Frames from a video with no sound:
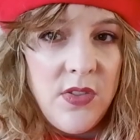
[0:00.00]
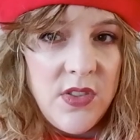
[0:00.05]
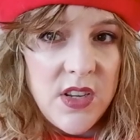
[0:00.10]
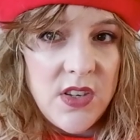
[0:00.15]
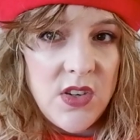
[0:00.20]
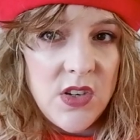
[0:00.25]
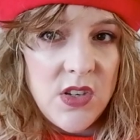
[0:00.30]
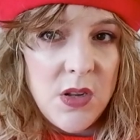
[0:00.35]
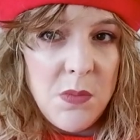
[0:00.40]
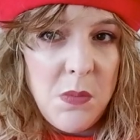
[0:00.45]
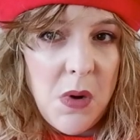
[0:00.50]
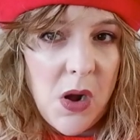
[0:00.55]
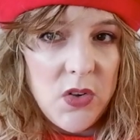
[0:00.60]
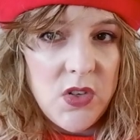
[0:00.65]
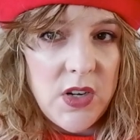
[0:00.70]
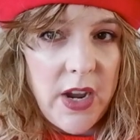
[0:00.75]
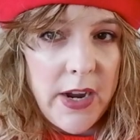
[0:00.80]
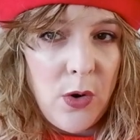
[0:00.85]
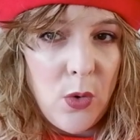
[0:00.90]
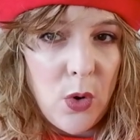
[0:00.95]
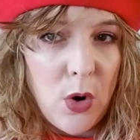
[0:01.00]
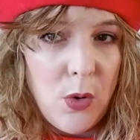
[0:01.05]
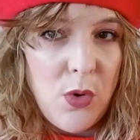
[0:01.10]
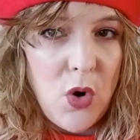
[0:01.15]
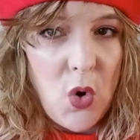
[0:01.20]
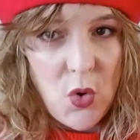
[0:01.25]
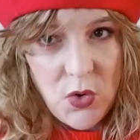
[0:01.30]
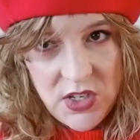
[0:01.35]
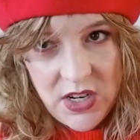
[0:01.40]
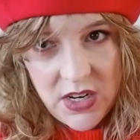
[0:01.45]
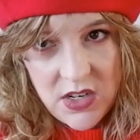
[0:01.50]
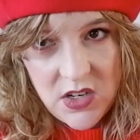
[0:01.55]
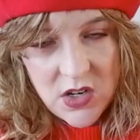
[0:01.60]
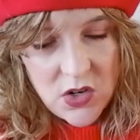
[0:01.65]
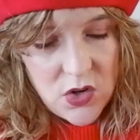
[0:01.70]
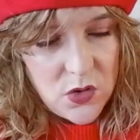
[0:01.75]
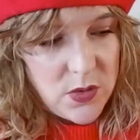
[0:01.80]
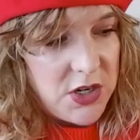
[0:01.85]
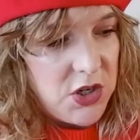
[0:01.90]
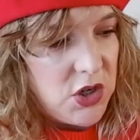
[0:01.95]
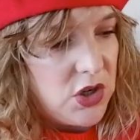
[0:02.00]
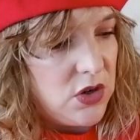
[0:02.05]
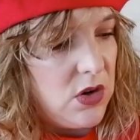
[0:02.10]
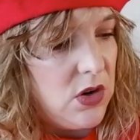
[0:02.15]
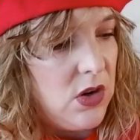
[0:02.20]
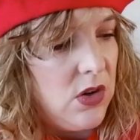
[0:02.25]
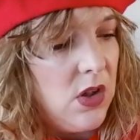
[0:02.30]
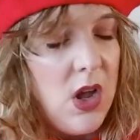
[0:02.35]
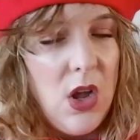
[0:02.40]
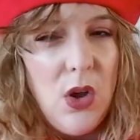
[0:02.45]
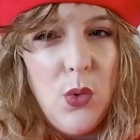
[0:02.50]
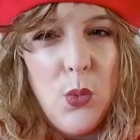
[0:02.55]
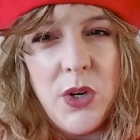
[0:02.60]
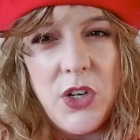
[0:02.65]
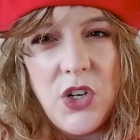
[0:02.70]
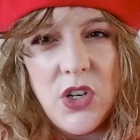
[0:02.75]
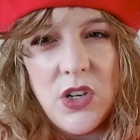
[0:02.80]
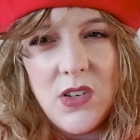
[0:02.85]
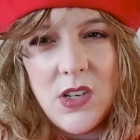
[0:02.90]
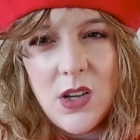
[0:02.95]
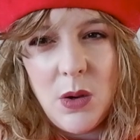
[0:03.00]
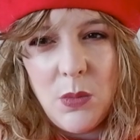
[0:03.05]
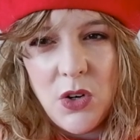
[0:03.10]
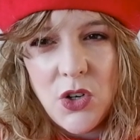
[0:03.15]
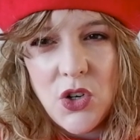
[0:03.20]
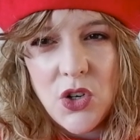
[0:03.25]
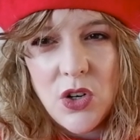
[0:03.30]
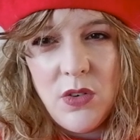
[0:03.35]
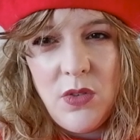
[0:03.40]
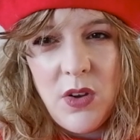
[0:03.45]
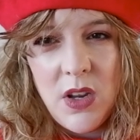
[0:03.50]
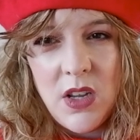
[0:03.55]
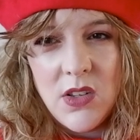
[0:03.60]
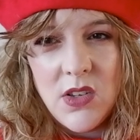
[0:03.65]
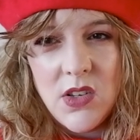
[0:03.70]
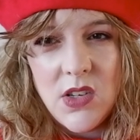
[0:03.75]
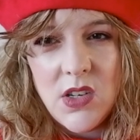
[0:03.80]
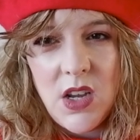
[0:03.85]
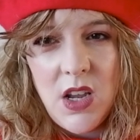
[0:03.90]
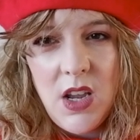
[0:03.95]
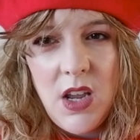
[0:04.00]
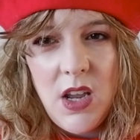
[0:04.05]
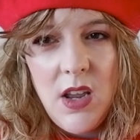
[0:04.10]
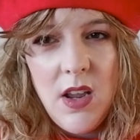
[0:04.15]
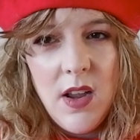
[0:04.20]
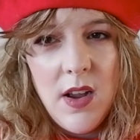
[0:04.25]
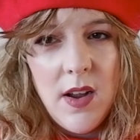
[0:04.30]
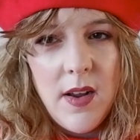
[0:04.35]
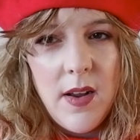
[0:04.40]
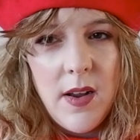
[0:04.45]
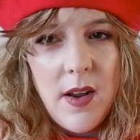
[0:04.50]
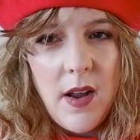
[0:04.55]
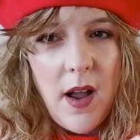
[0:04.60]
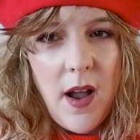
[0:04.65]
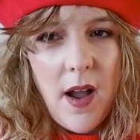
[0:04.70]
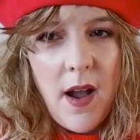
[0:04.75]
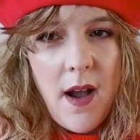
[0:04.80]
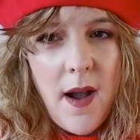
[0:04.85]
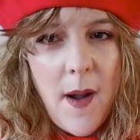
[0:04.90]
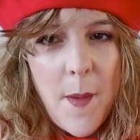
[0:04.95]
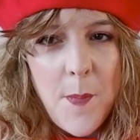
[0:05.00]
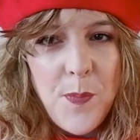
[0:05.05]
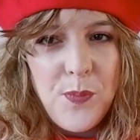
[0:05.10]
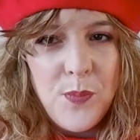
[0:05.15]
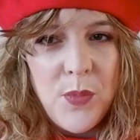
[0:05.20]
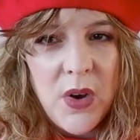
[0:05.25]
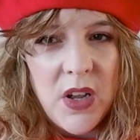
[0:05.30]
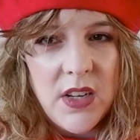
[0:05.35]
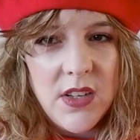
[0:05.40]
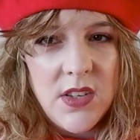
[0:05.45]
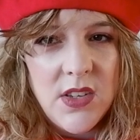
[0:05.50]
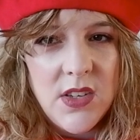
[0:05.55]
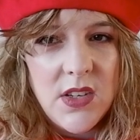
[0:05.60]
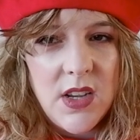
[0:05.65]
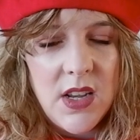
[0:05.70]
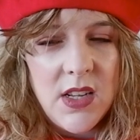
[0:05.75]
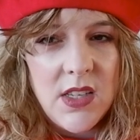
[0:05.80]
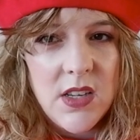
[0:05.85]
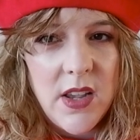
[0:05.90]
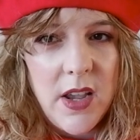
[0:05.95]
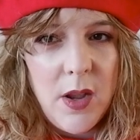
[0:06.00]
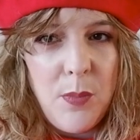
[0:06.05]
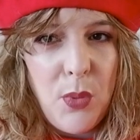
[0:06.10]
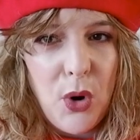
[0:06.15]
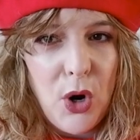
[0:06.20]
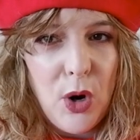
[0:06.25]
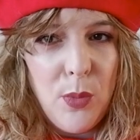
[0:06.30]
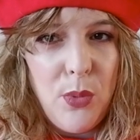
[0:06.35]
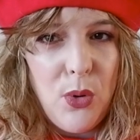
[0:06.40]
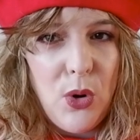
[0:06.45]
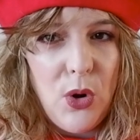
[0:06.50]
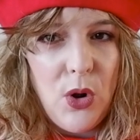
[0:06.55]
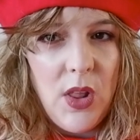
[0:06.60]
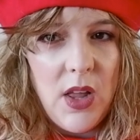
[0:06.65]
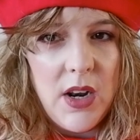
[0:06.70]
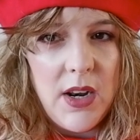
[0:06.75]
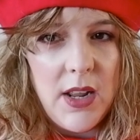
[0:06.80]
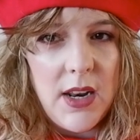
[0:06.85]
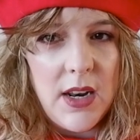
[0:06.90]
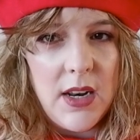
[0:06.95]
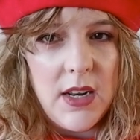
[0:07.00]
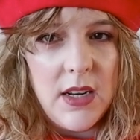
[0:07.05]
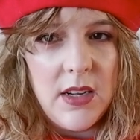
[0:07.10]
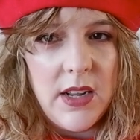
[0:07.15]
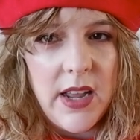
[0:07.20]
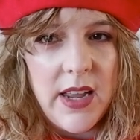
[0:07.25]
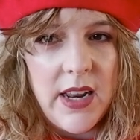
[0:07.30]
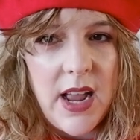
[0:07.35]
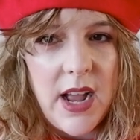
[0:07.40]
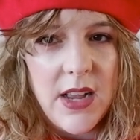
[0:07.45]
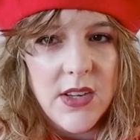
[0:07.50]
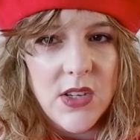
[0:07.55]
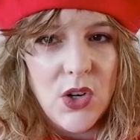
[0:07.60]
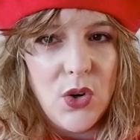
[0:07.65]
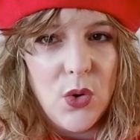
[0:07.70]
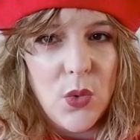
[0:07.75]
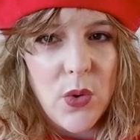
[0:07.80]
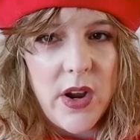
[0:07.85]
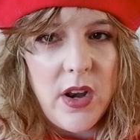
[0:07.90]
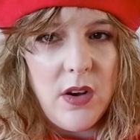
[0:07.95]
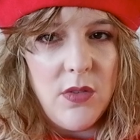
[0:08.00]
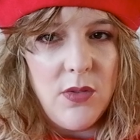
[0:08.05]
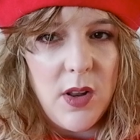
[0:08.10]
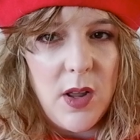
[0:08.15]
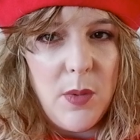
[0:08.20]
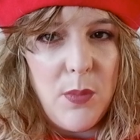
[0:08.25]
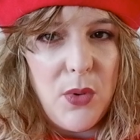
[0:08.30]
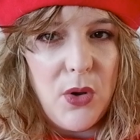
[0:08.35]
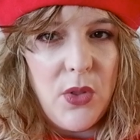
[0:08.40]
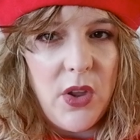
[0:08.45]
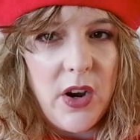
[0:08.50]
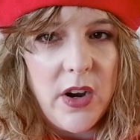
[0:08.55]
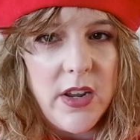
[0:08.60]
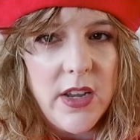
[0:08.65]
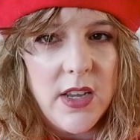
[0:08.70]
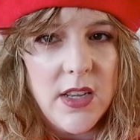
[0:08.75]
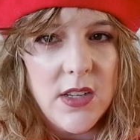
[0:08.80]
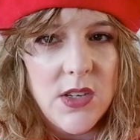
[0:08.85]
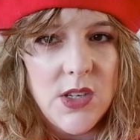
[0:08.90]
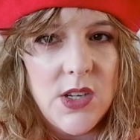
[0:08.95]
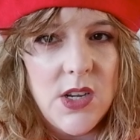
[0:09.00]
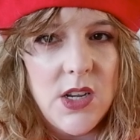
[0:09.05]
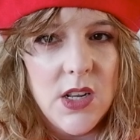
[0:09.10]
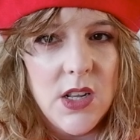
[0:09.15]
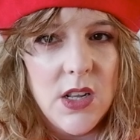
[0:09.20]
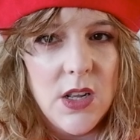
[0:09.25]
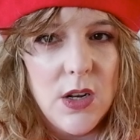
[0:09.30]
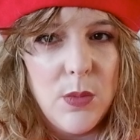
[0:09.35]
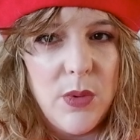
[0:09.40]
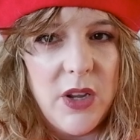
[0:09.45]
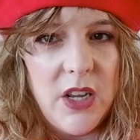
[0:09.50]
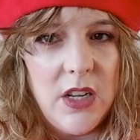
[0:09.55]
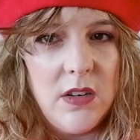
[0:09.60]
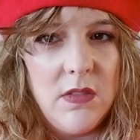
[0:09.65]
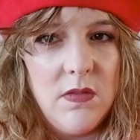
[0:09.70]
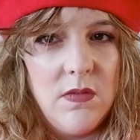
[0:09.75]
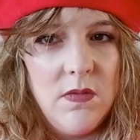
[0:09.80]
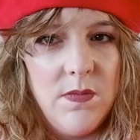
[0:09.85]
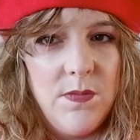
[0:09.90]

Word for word: This is the multi-chrome called Sexterrestrial, which is, I'm not sure if you can see, but it's like purple, and then it has a green flip. Oh, there you can see it a little bit.